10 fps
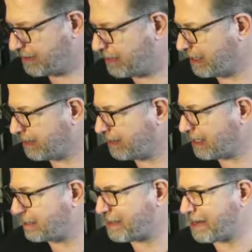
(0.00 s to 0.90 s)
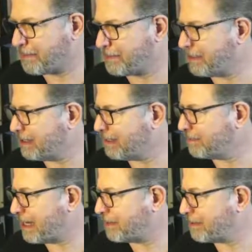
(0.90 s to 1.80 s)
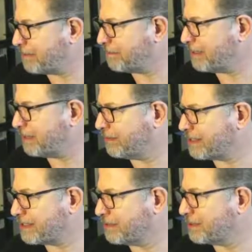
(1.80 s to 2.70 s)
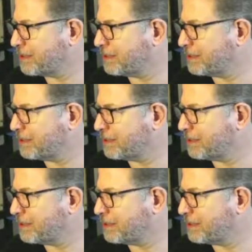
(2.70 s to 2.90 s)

Yeah, that'll pop up in a pop-up of its own.